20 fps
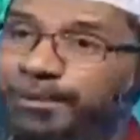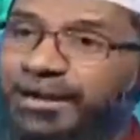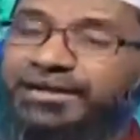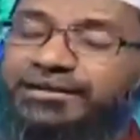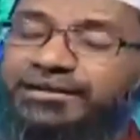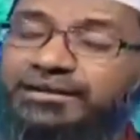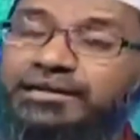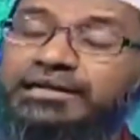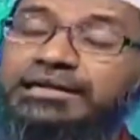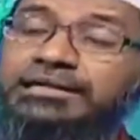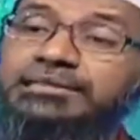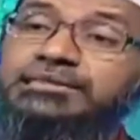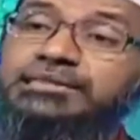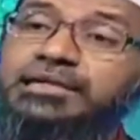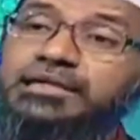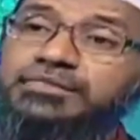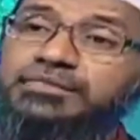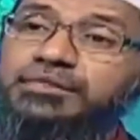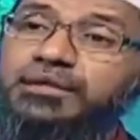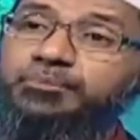But
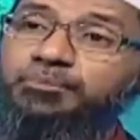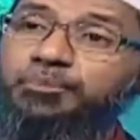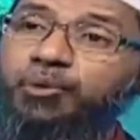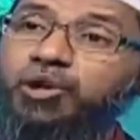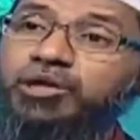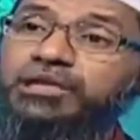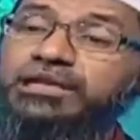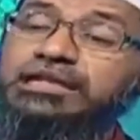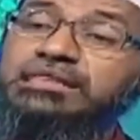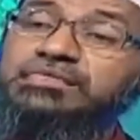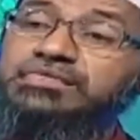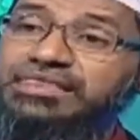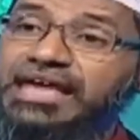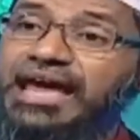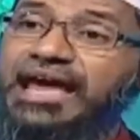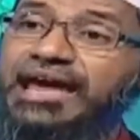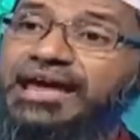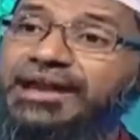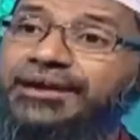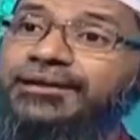this report is
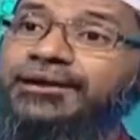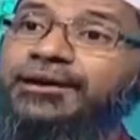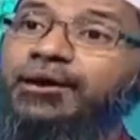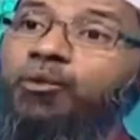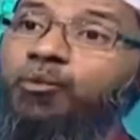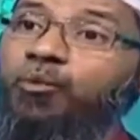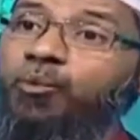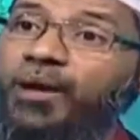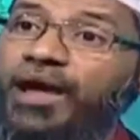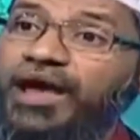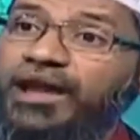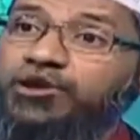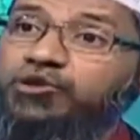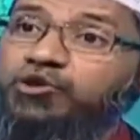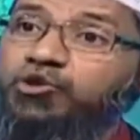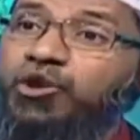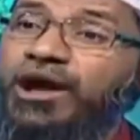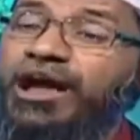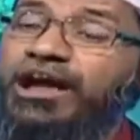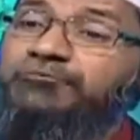there when
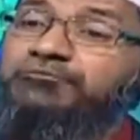you